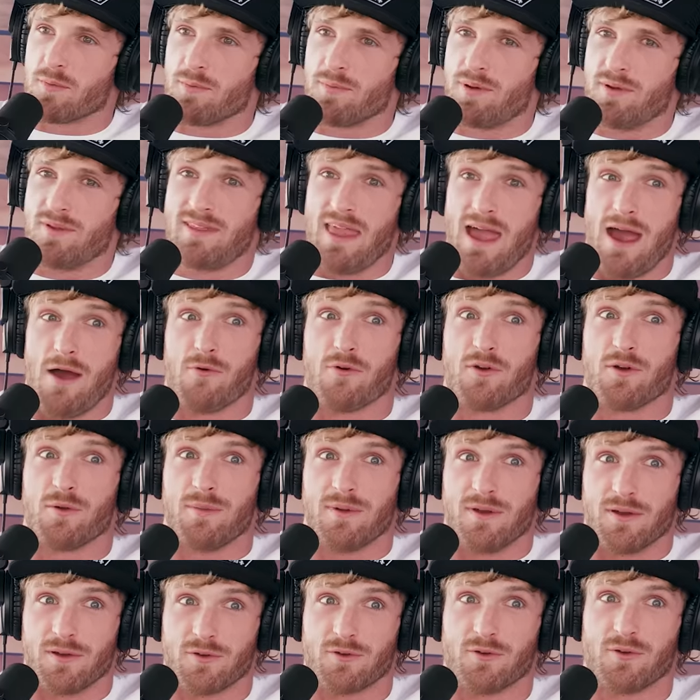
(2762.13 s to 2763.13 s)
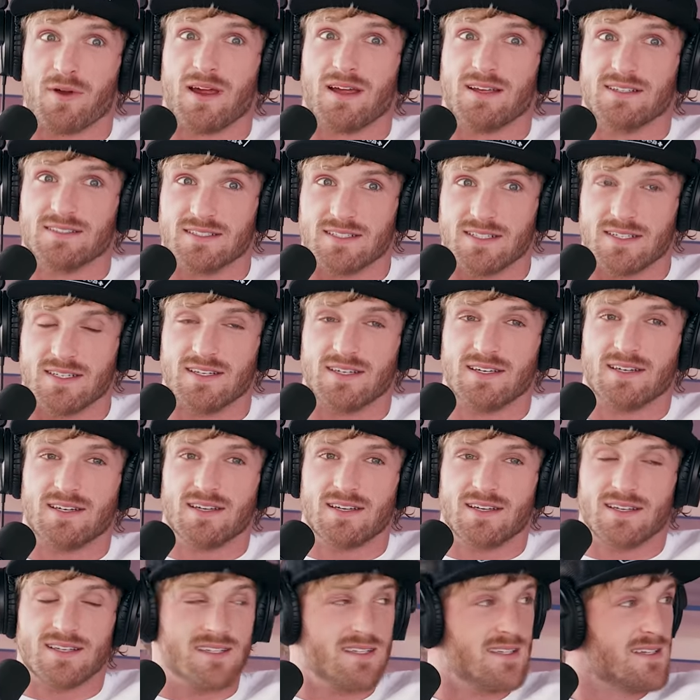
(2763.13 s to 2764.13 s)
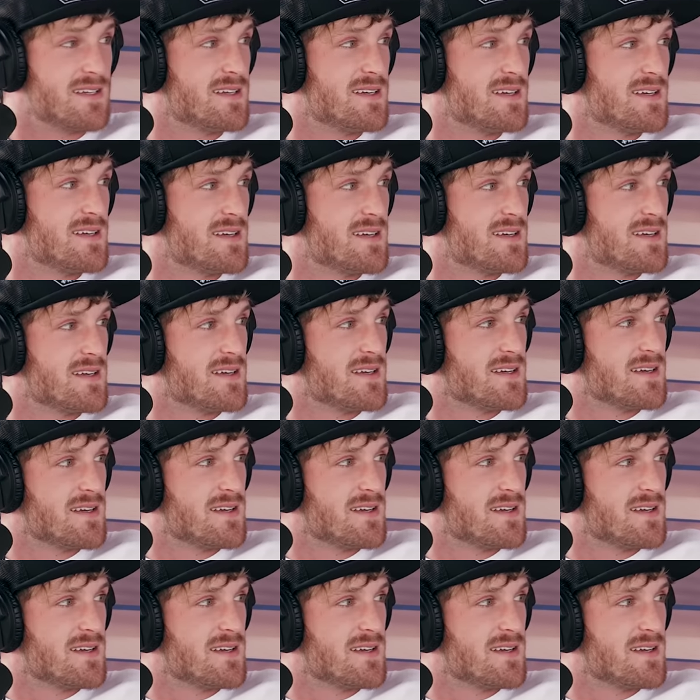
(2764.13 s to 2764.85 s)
have that would have been crazy. It's just